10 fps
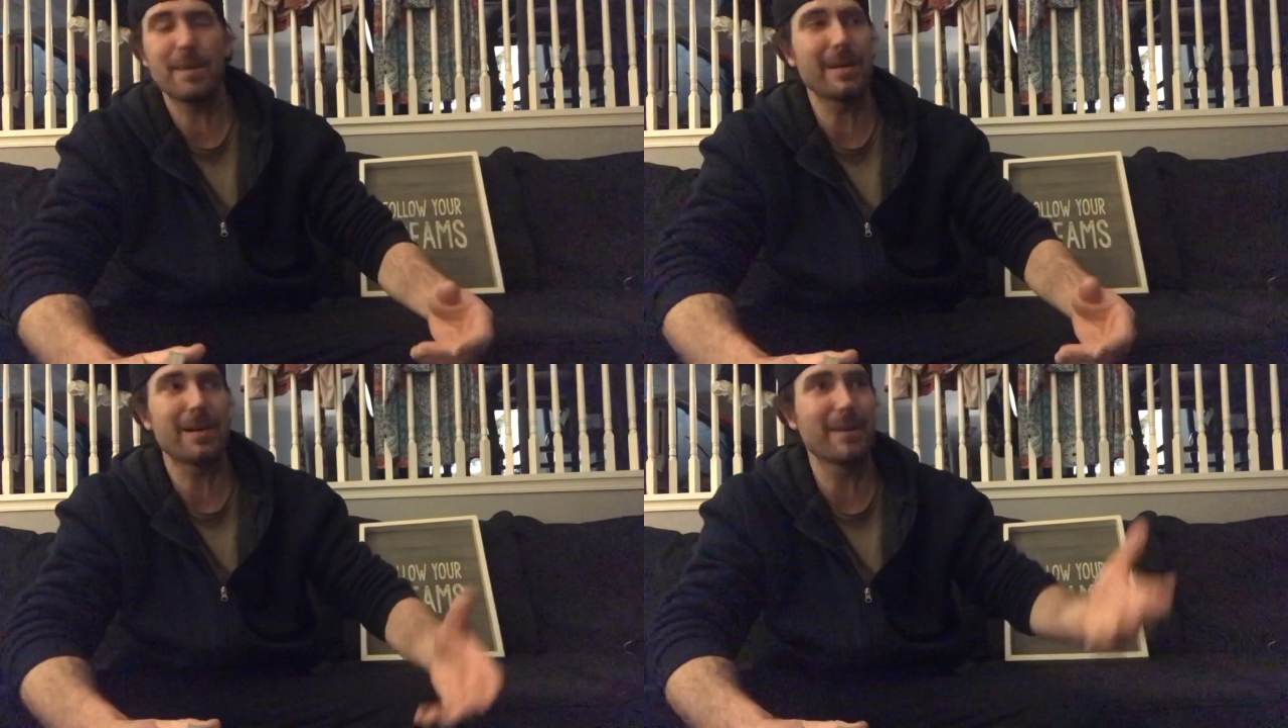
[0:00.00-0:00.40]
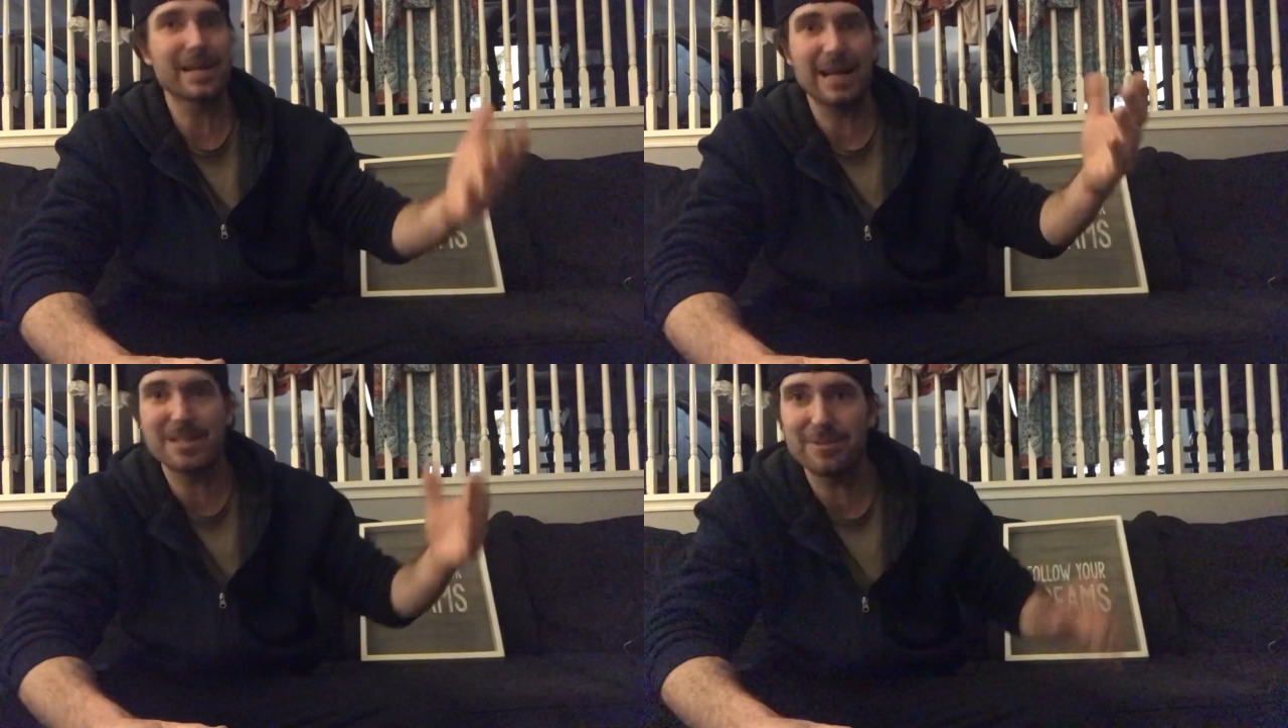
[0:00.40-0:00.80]
I'm like, oh my
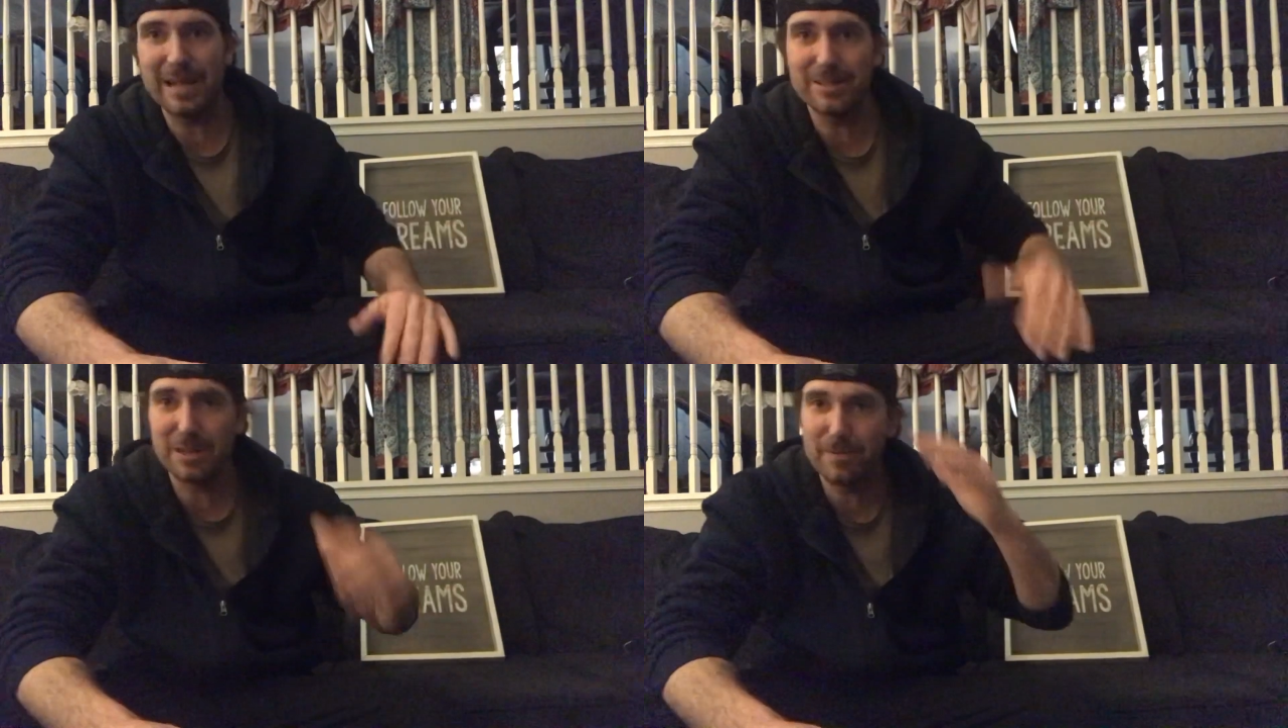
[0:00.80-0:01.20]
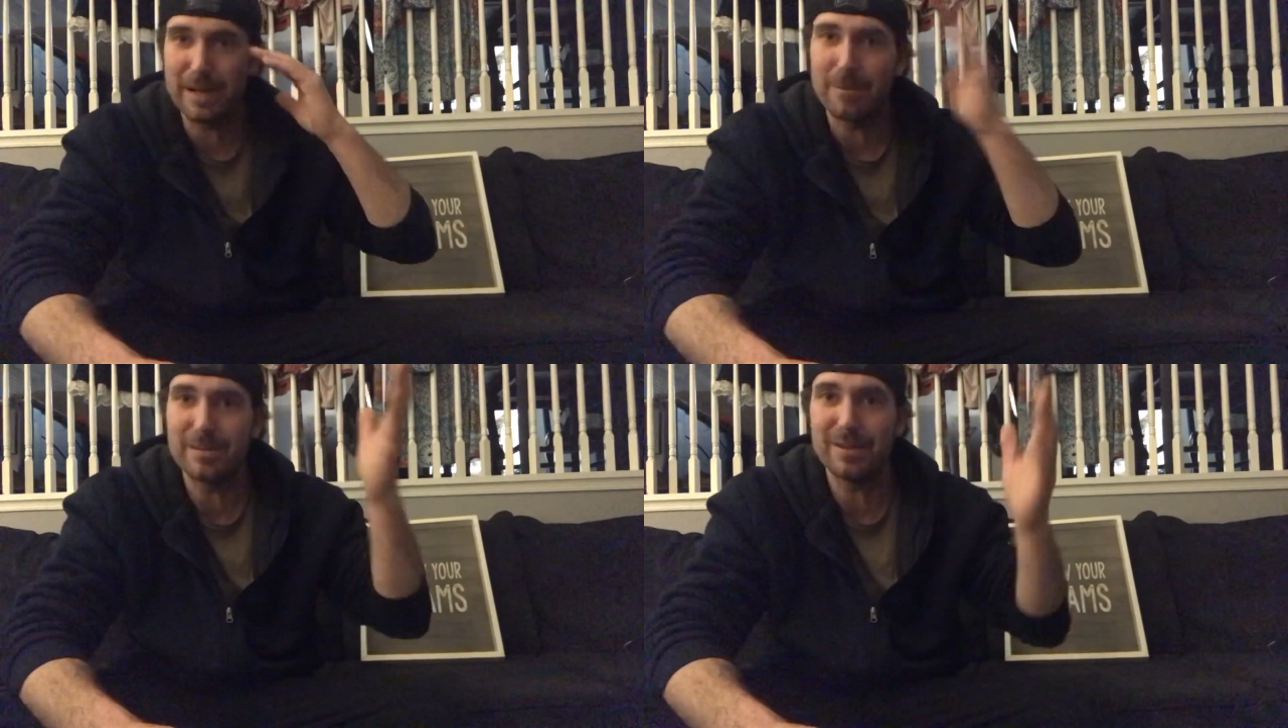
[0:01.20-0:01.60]
god, that's right. I totally
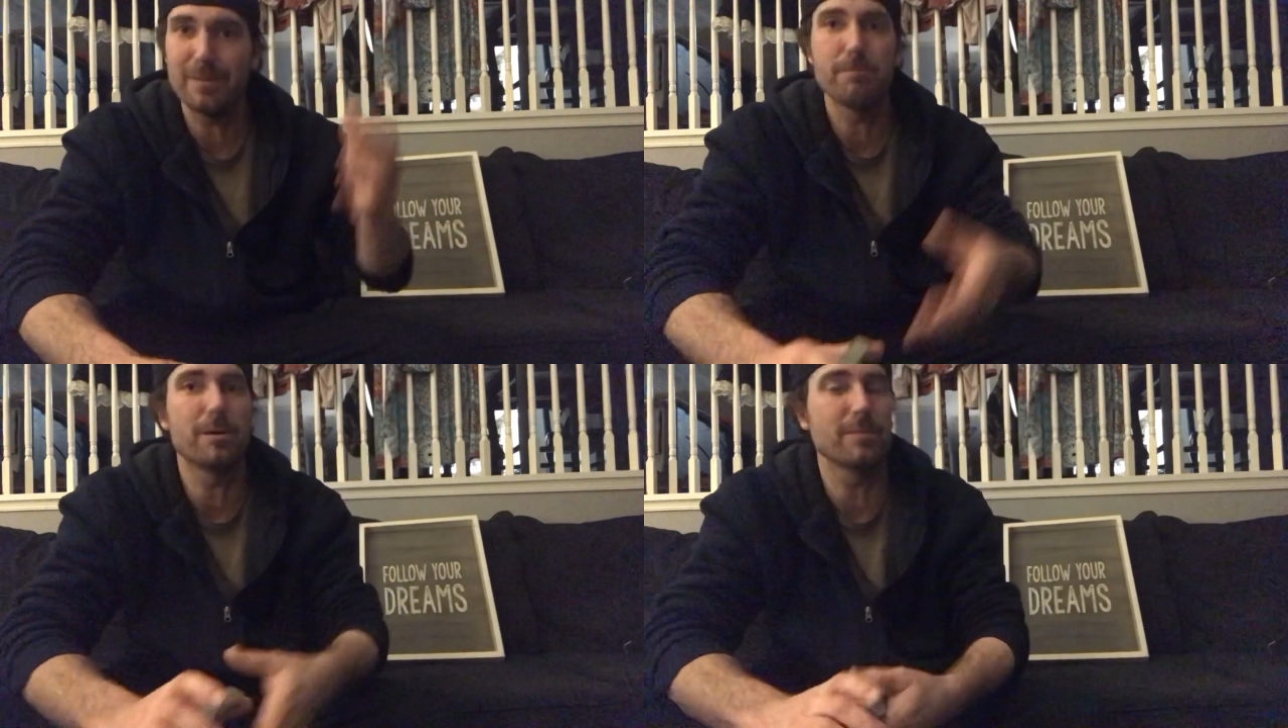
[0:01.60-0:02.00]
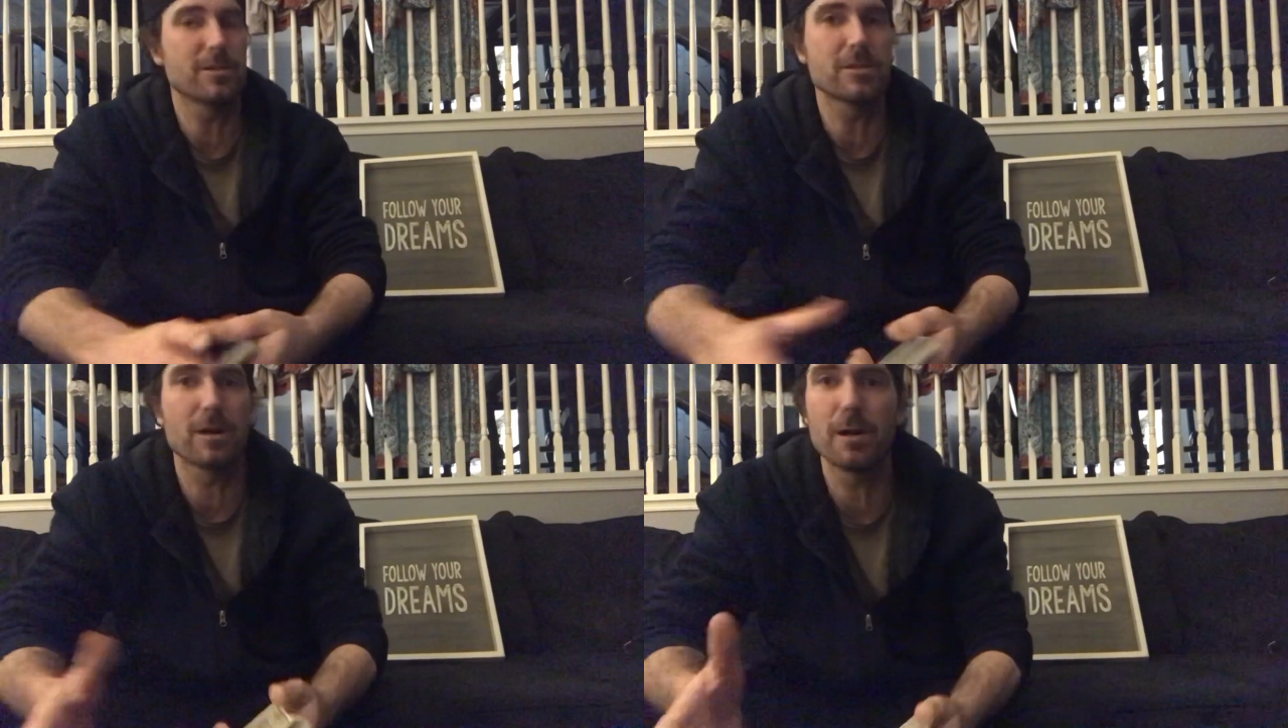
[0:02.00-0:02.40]
forgot what we're doing. Boom,
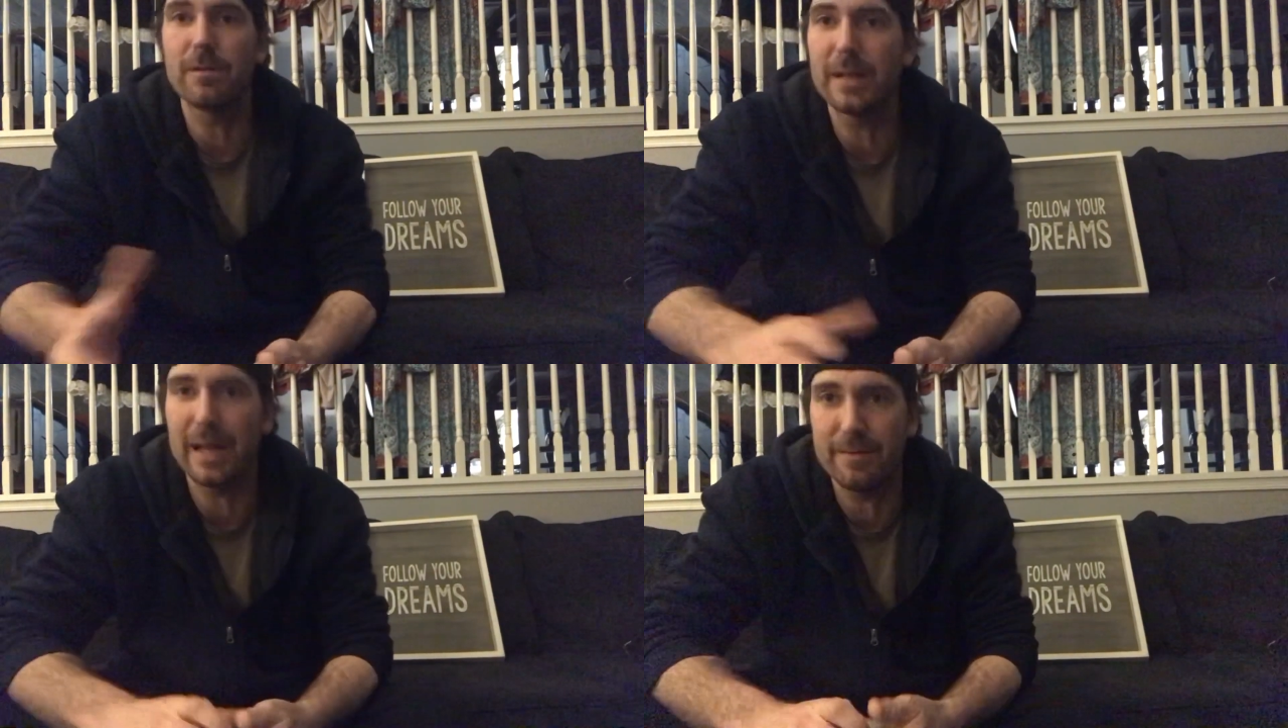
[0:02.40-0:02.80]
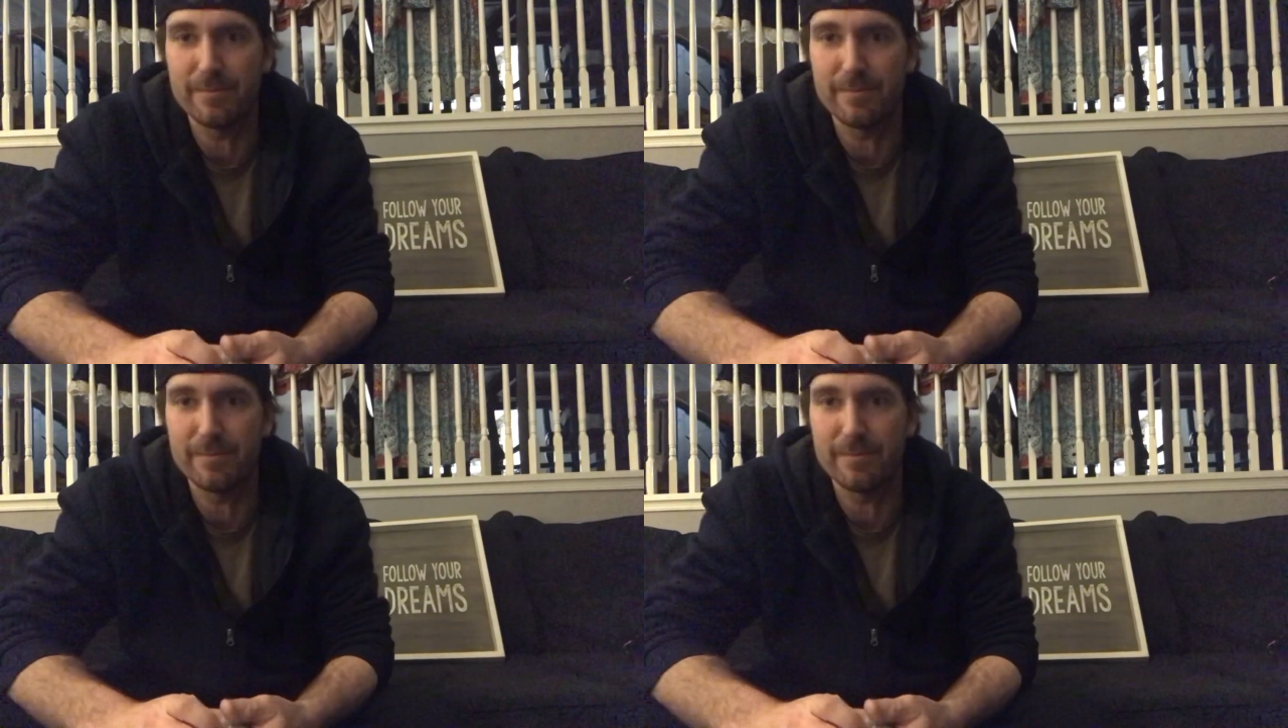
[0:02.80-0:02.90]
just start over again.